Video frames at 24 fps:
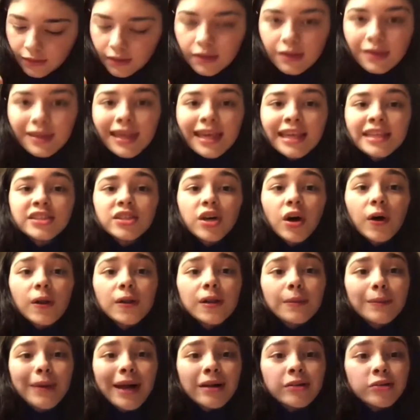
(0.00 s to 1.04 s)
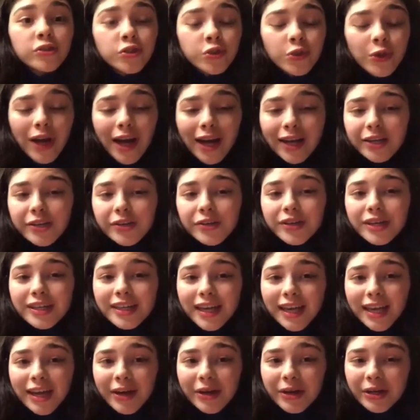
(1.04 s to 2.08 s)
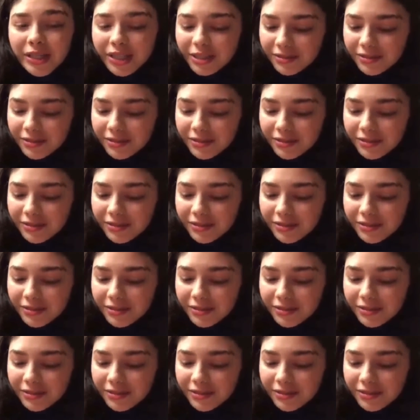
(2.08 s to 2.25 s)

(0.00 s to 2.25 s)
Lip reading: It's all about trial and error.